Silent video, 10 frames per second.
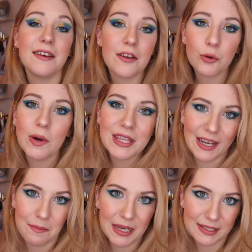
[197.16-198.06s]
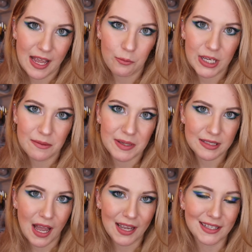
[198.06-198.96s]
Another one that I mixed that with
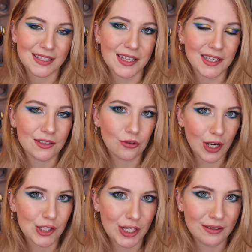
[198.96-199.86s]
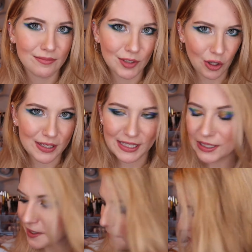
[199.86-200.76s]
besides the Crushin' Glossy
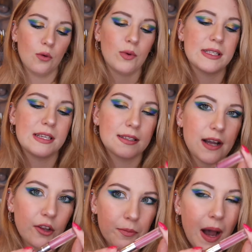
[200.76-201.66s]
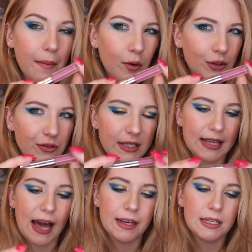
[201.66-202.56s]
Lip was this ColourPop Ultra
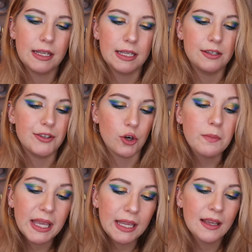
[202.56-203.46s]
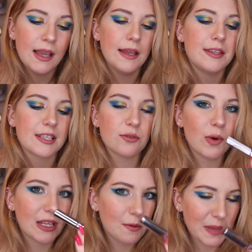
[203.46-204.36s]
Satin in Dopey. This is
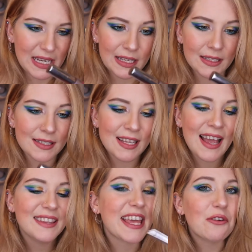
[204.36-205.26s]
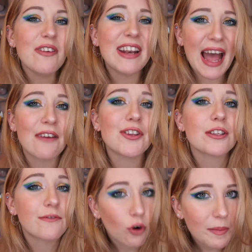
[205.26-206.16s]
one of the minis. They don't even have
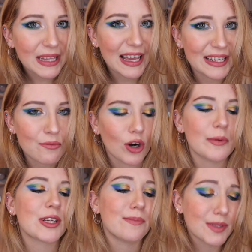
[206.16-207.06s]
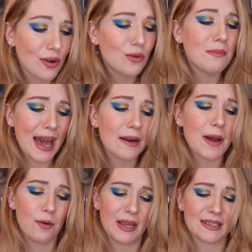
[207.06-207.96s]
this formula anymore, which I'm so mad
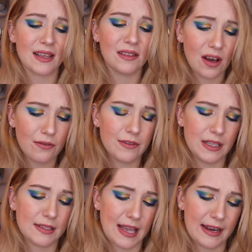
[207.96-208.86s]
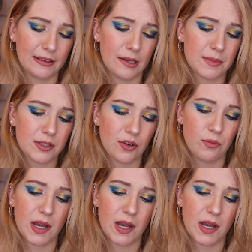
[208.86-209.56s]
about because I love these satin lips so